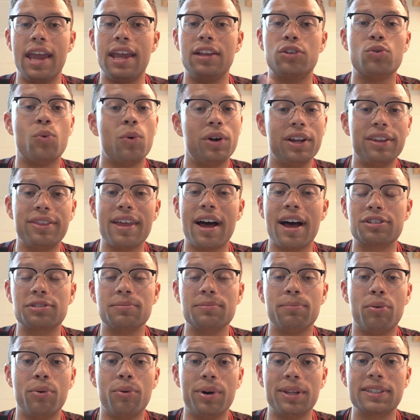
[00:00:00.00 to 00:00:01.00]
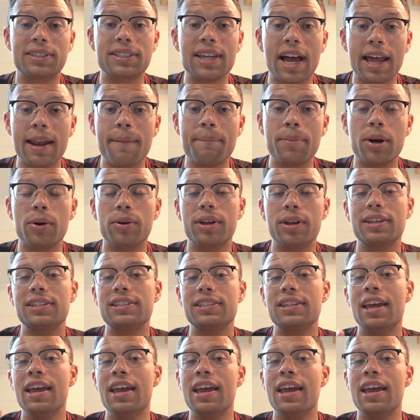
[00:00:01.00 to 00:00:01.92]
20,000 point sign-up bonus,